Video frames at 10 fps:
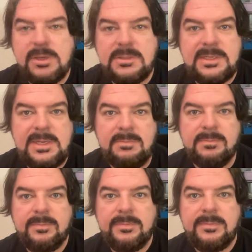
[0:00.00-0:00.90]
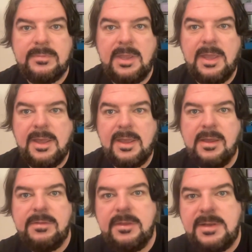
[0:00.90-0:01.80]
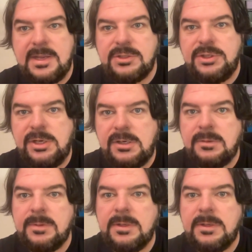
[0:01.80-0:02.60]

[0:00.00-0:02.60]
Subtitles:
good team the next year.